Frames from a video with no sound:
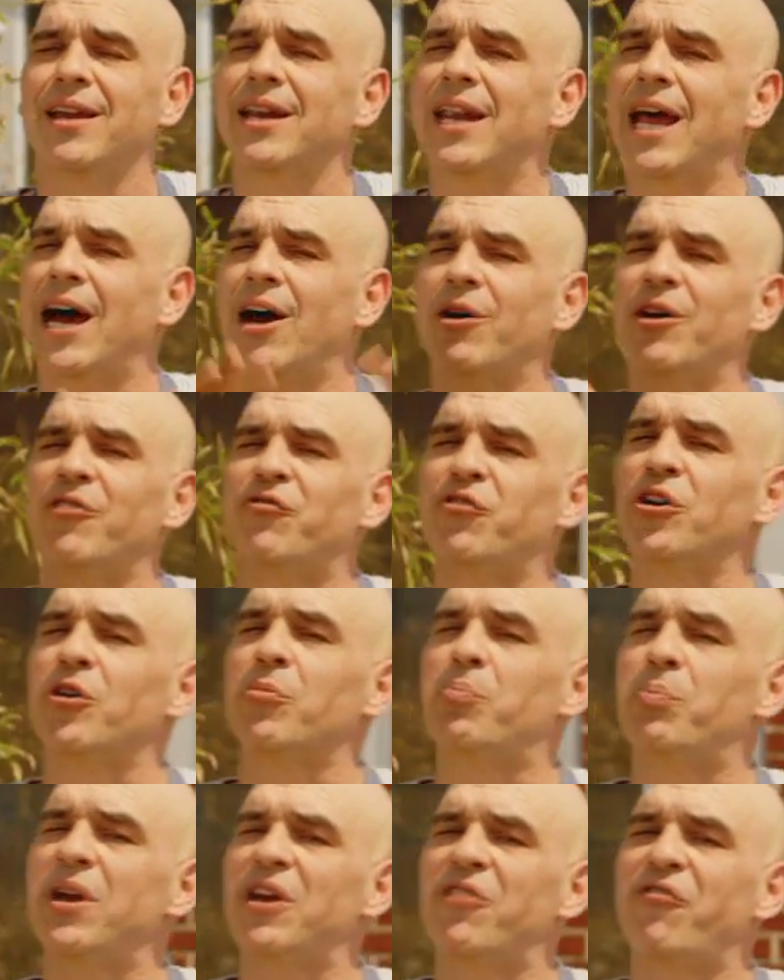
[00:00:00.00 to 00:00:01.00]
Now, if you're
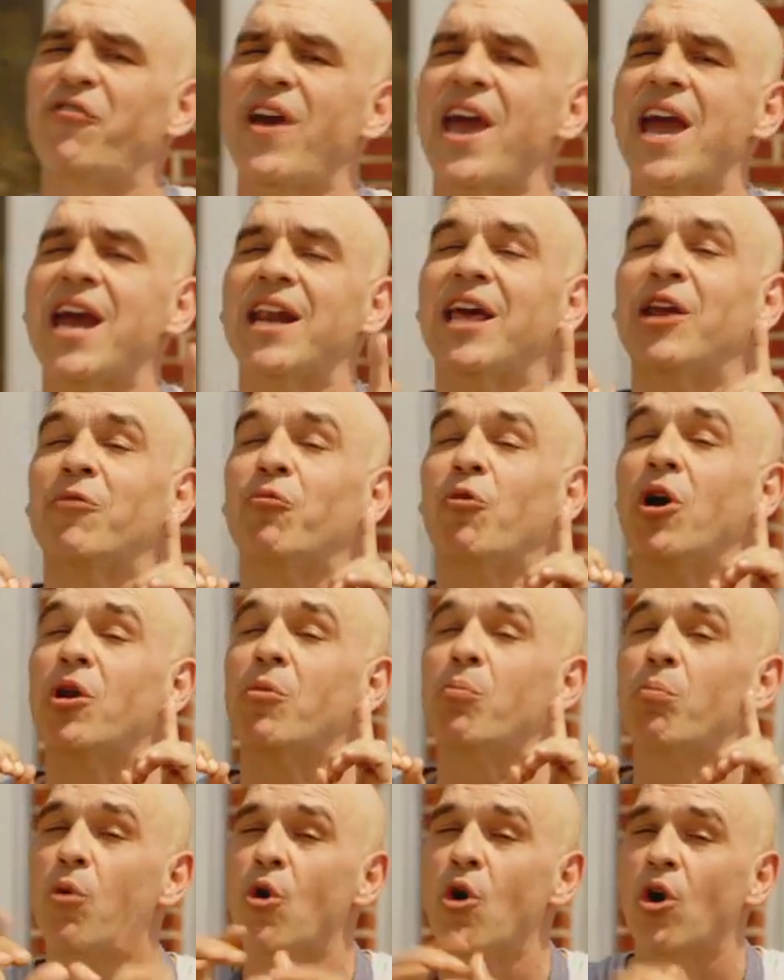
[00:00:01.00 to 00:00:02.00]
a big fan and
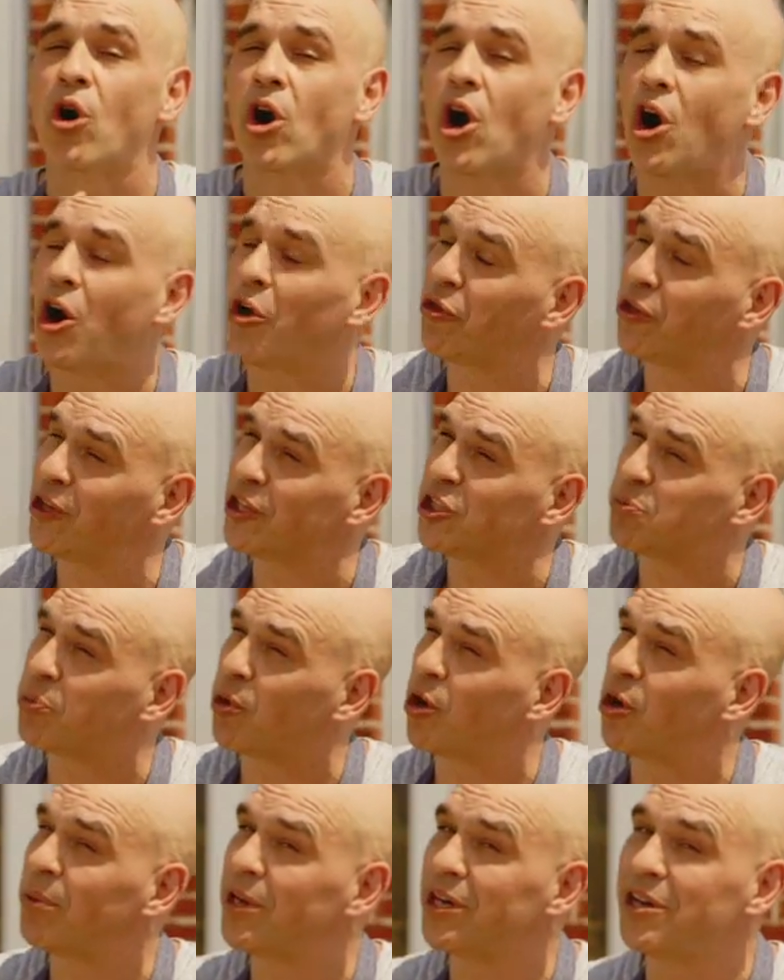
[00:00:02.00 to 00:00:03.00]
want more all things
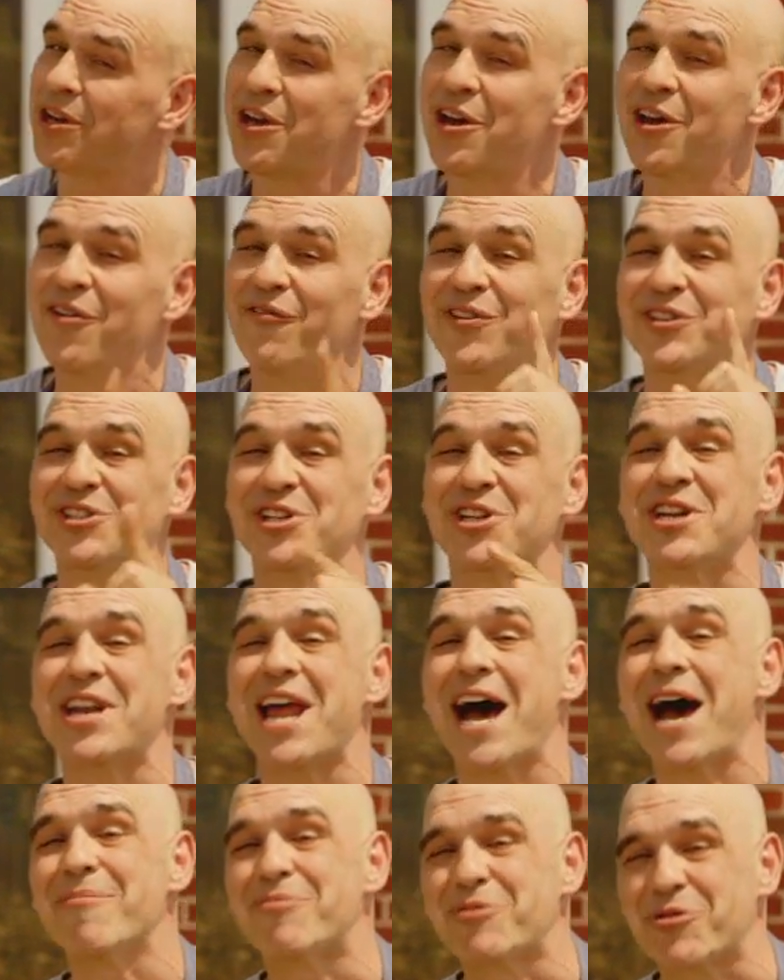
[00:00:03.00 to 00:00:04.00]
bourbon, visit
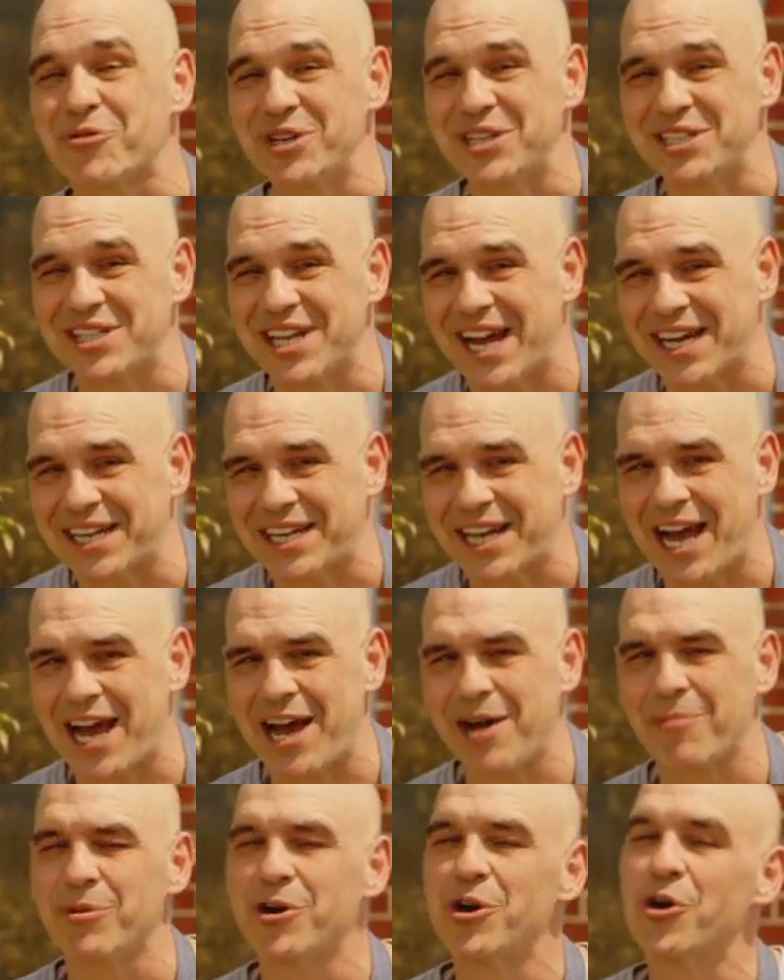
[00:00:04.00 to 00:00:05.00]

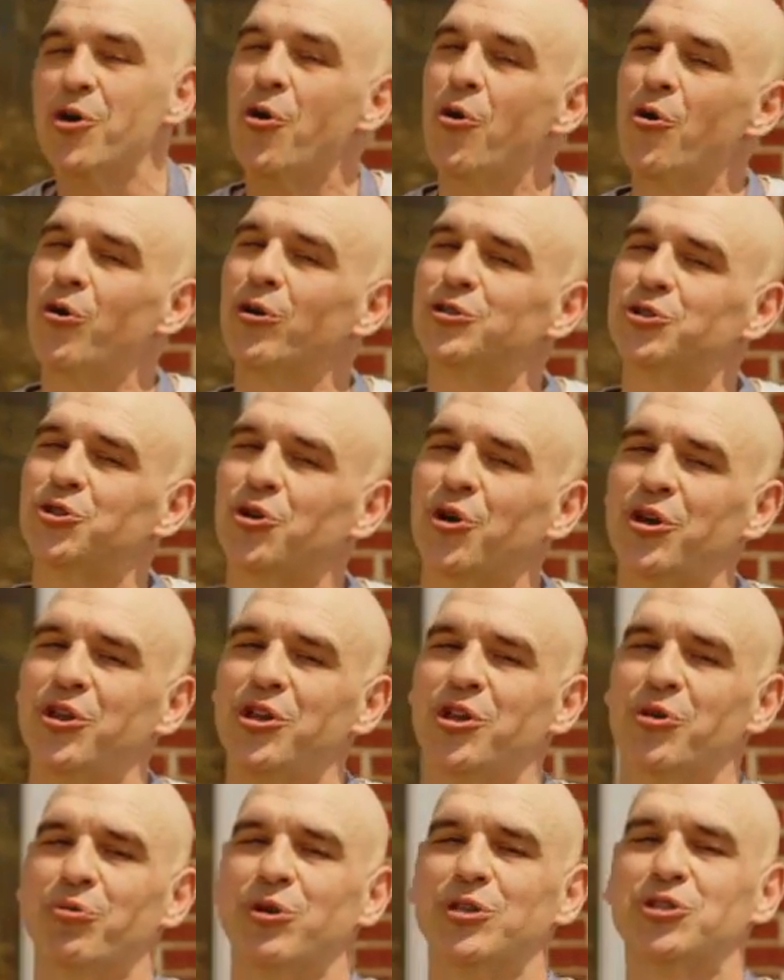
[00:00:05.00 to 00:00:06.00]
knobcreek.com or join
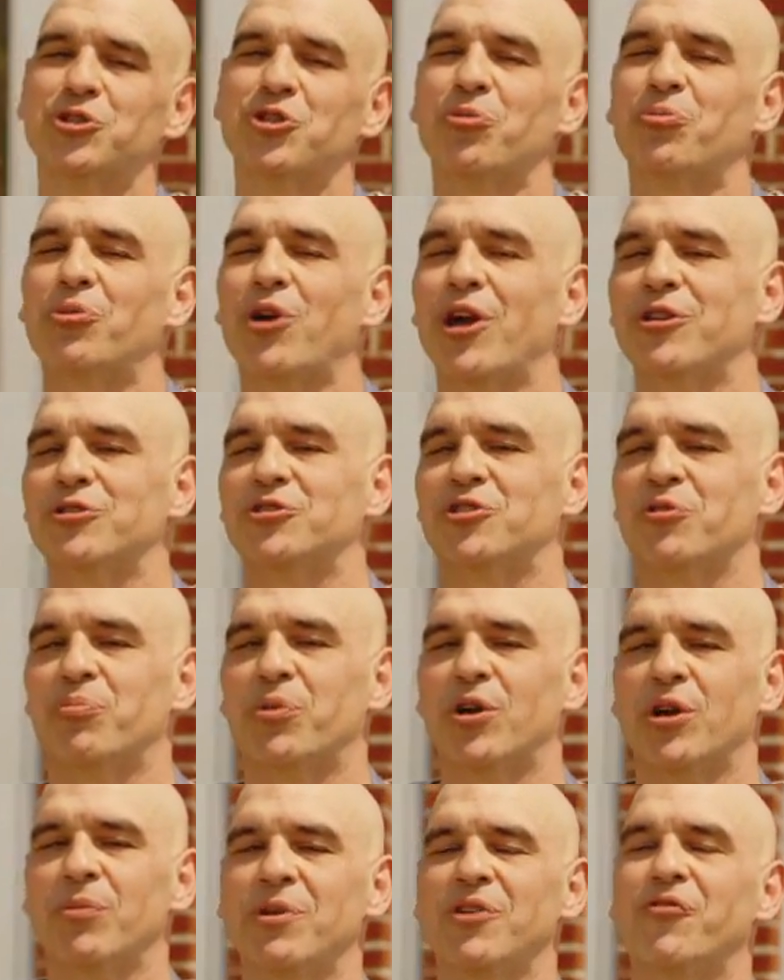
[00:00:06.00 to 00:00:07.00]
the Original Brothers of
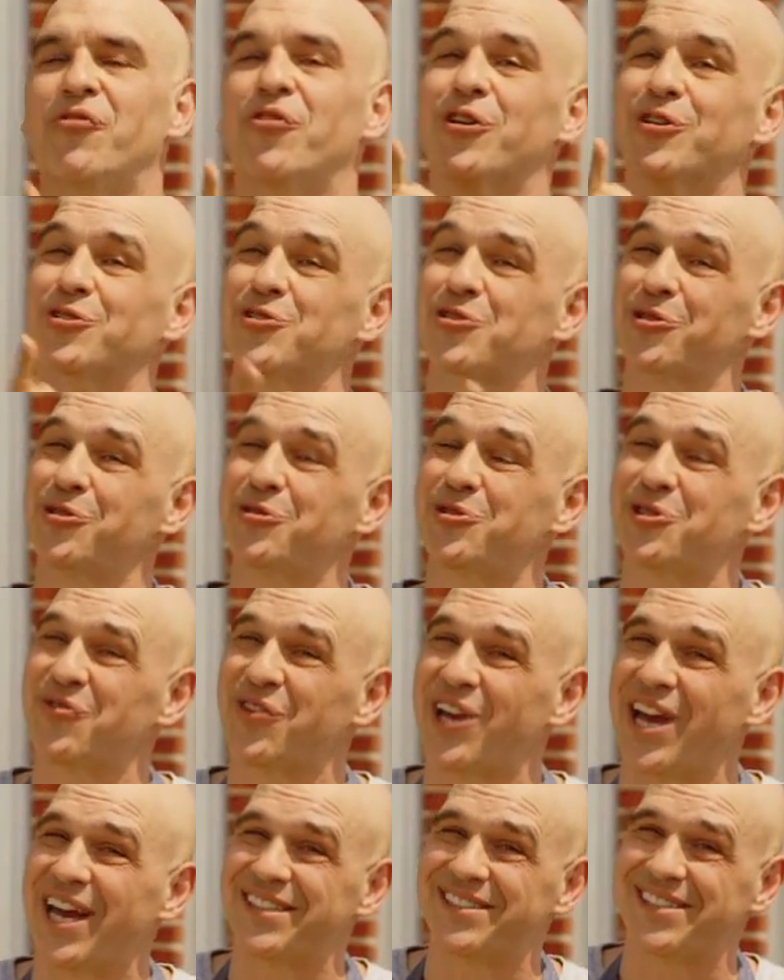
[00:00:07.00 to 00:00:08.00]
Bourbon for
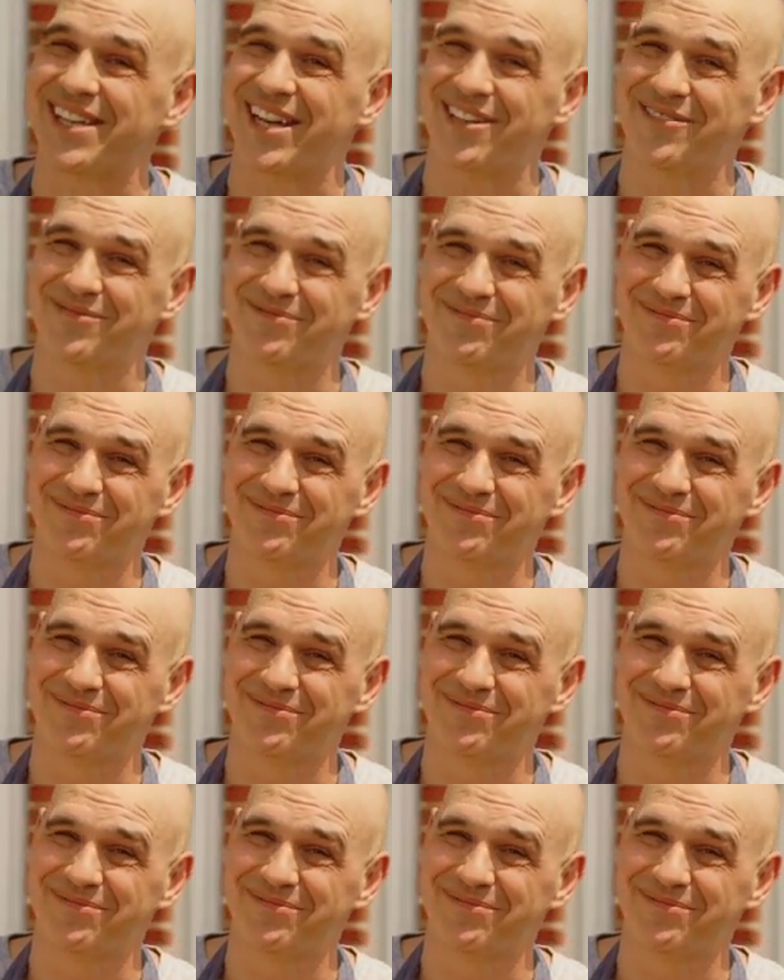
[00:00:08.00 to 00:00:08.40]
exclusive content.